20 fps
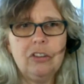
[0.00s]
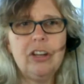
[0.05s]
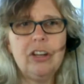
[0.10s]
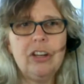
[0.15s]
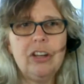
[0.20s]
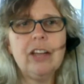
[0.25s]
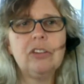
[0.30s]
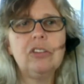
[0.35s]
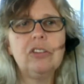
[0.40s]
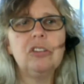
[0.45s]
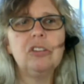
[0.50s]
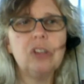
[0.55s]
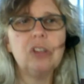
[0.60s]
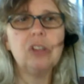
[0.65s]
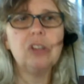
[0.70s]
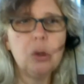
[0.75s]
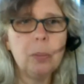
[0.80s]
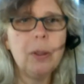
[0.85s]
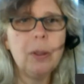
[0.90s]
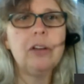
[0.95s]
has
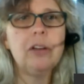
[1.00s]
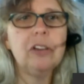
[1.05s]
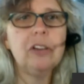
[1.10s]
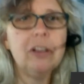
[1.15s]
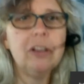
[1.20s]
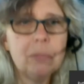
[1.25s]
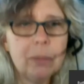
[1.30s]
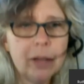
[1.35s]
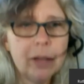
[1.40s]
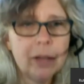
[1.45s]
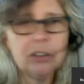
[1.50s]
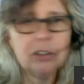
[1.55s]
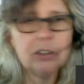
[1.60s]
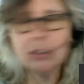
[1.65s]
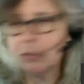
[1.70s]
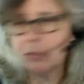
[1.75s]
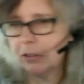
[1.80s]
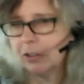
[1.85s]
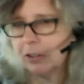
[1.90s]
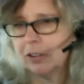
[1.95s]
so much
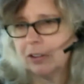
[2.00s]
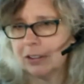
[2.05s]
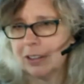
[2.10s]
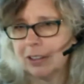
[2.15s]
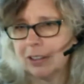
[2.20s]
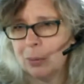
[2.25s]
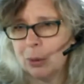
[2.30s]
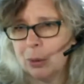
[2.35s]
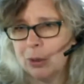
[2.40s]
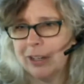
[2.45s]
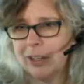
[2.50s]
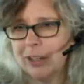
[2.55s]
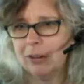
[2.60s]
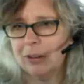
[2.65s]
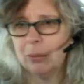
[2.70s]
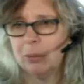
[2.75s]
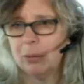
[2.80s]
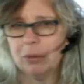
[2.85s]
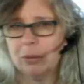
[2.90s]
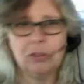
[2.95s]
compassion for this little boy. You
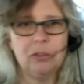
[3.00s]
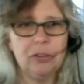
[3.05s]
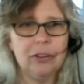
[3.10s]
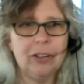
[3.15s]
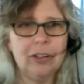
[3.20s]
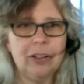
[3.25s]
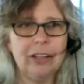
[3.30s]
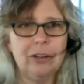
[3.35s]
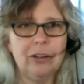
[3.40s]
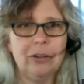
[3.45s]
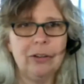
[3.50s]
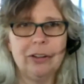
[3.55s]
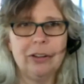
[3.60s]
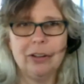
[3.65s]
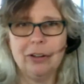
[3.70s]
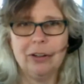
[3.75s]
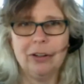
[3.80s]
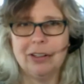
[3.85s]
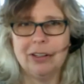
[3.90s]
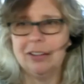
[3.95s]
almost feel like you're
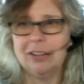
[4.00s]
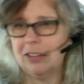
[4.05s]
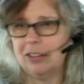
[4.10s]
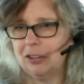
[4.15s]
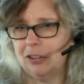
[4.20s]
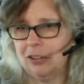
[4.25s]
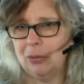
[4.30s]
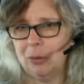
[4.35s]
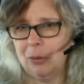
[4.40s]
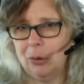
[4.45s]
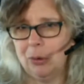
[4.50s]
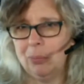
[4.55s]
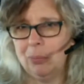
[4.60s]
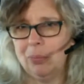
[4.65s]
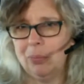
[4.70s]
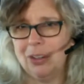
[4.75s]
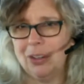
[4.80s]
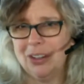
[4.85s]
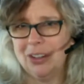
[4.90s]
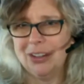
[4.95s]
there in the session
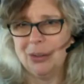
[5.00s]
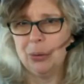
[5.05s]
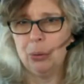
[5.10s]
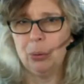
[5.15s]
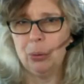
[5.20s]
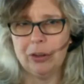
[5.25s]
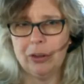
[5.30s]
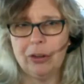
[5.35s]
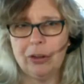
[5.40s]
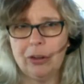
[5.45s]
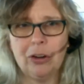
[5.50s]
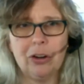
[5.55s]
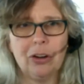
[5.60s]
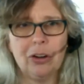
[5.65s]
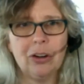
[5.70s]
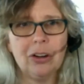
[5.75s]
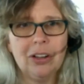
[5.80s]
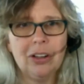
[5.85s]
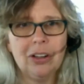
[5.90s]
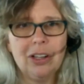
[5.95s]
room with
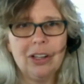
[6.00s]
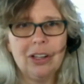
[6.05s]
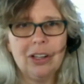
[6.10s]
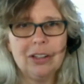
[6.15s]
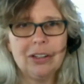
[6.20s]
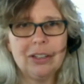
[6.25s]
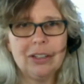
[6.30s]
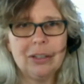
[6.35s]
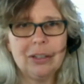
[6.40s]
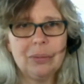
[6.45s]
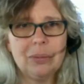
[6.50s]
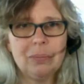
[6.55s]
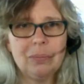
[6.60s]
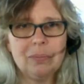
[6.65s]
her. And